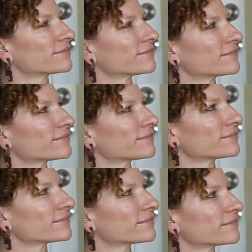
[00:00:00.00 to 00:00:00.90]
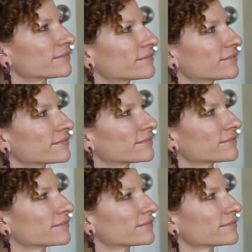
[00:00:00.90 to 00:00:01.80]

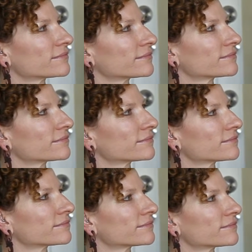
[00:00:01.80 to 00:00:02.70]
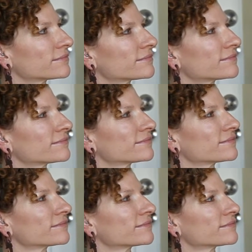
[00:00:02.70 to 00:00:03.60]

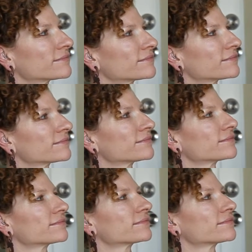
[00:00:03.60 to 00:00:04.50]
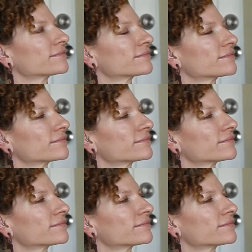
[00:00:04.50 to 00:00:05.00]
The person shown says nothing.